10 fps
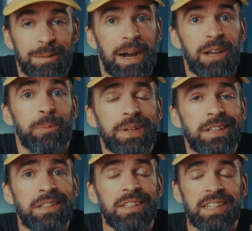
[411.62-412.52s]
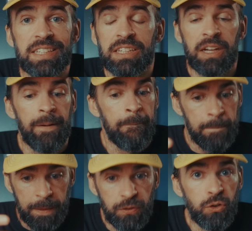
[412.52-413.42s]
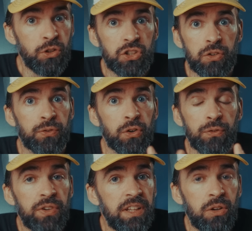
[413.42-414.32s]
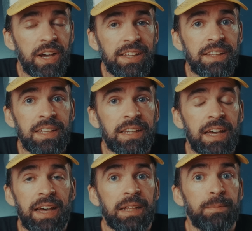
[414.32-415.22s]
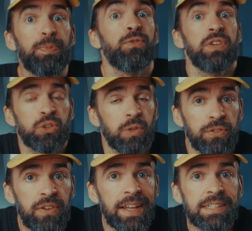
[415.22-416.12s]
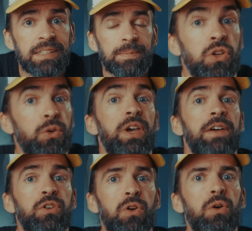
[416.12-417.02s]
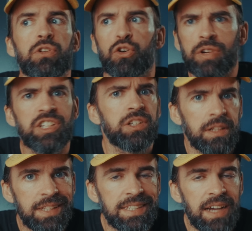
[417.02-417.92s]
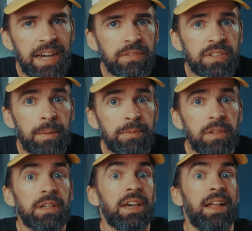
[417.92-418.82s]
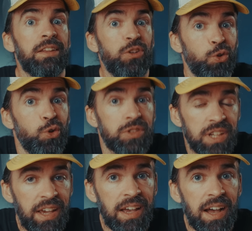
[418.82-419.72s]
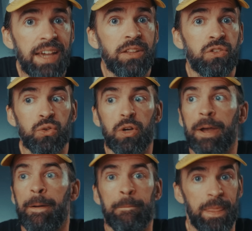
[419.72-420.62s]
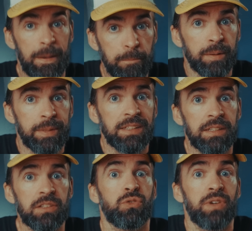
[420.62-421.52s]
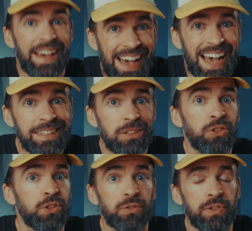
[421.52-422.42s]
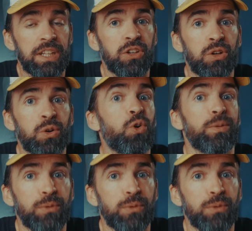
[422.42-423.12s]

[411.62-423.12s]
in my opinion, is the future for video editing and visual effects. So you have your own original design of something and you use AI to implement it, to add it to your video or